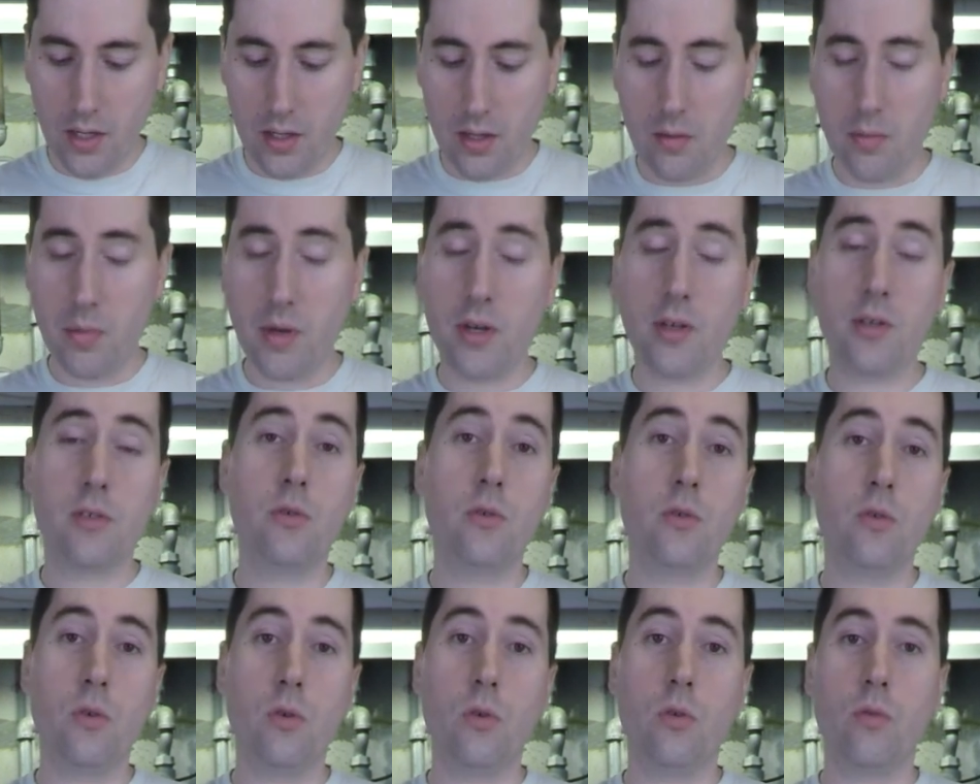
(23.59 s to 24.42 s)
The bare
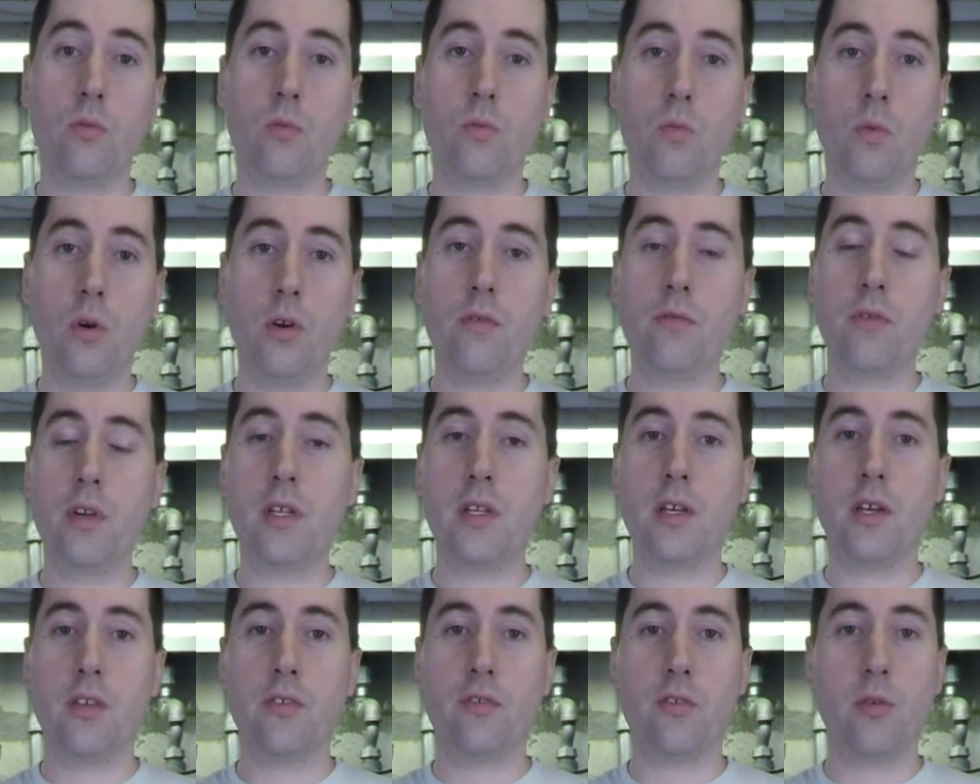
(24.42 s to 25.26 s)
tool one
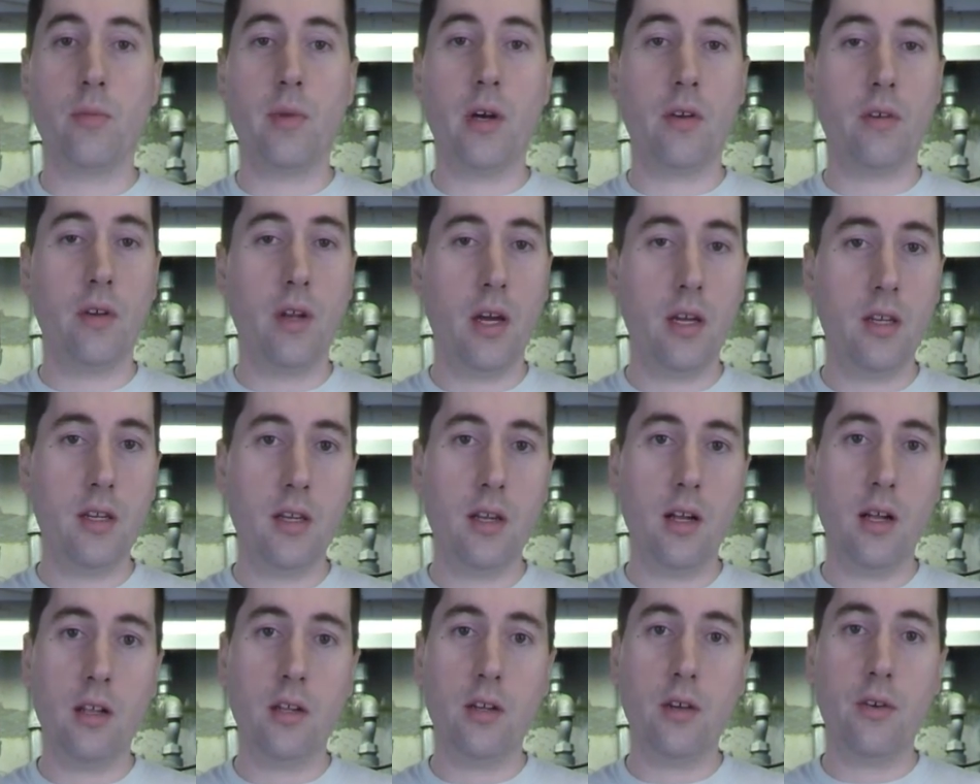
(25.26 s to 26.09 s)
retails for about
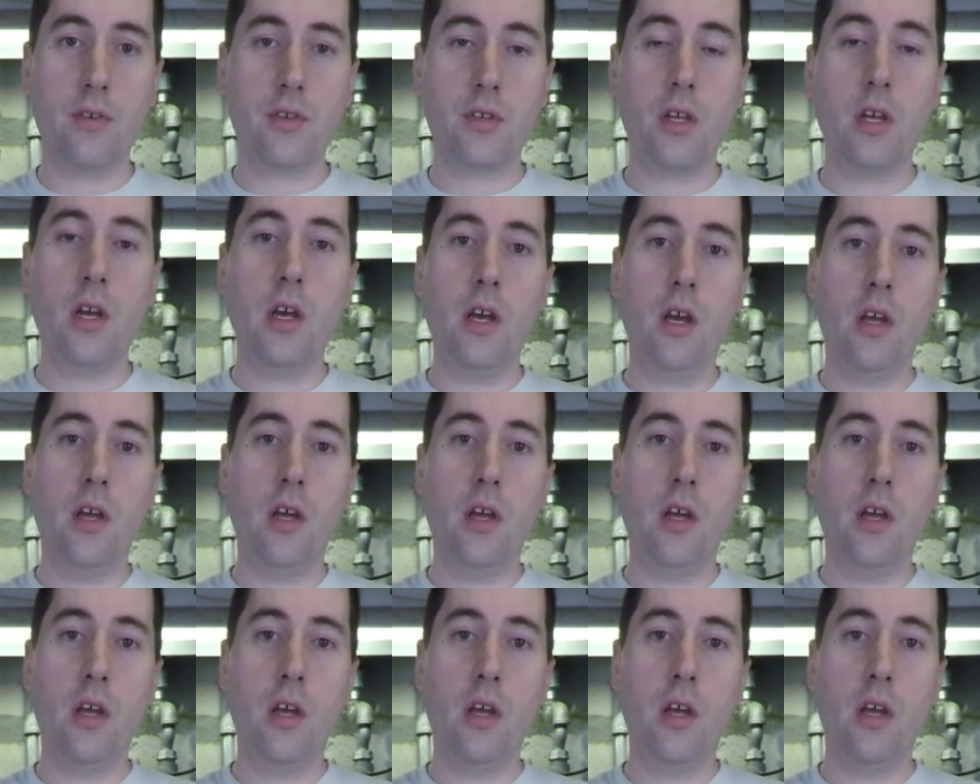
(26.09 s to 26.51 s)
$90.